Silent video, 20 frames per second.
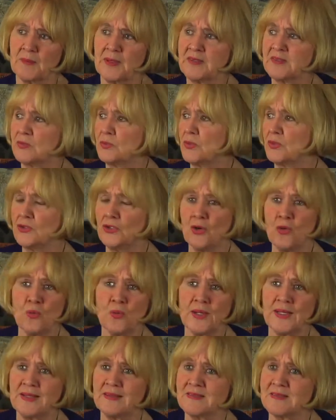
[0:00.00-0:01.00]
I said, well, no,
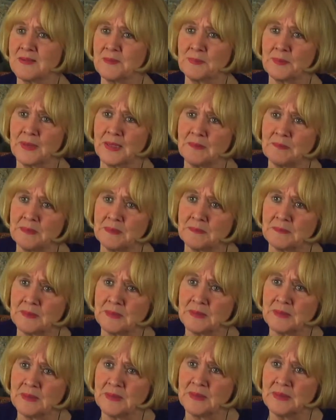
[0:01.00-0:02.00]
what is the problem?
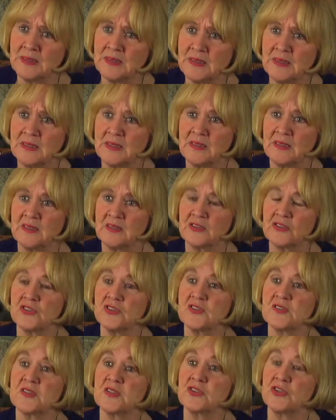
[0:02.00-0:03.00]
She
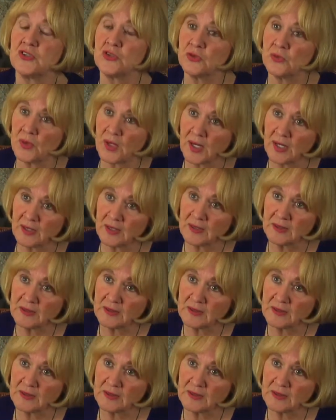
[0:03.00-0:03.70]
said, you are.